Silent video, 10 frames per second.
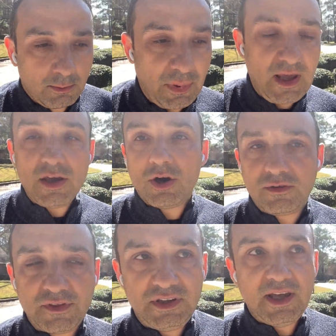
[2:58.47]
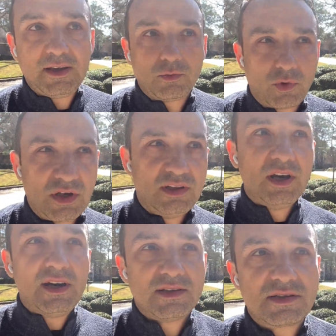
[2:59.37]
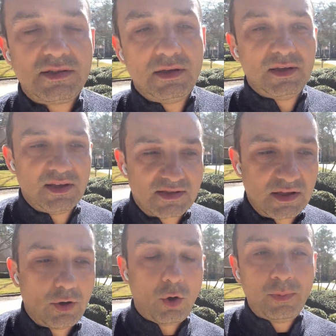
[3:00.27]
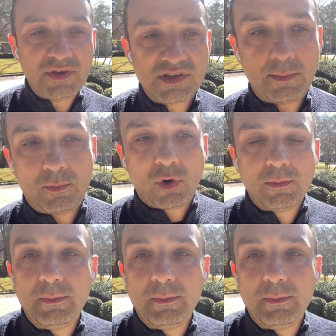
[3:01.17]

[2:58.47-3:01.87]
paying off the debt, what it does is it opens up more